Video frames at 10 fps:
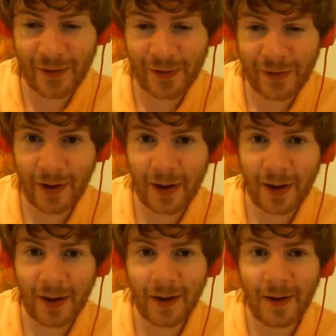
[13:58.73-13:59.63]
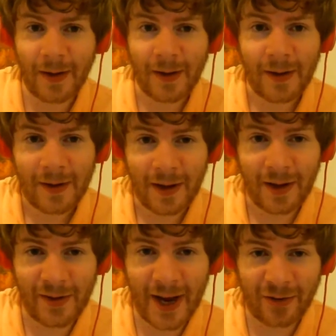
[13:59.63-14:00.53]
has
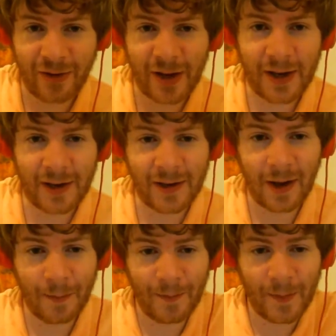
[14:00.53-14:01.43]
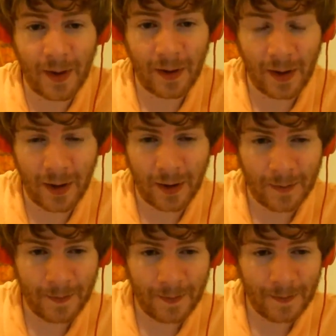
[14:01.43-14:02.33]
is actually
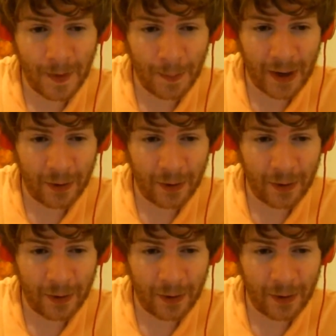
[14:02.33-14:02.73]
a